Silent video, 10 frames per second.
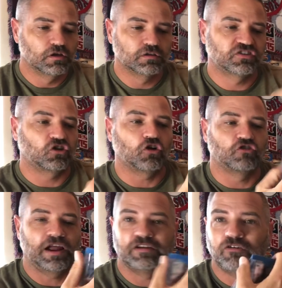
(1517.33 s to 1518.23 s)
Star
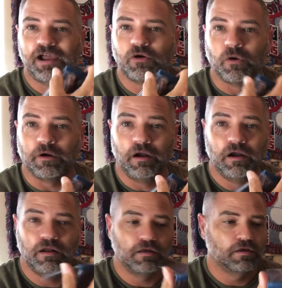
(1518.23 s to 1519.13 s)
Trek tricorder.
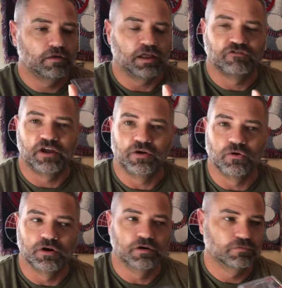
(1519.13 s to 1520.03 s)
Not
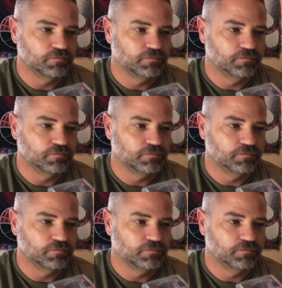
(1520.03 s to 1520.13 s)
tricorder.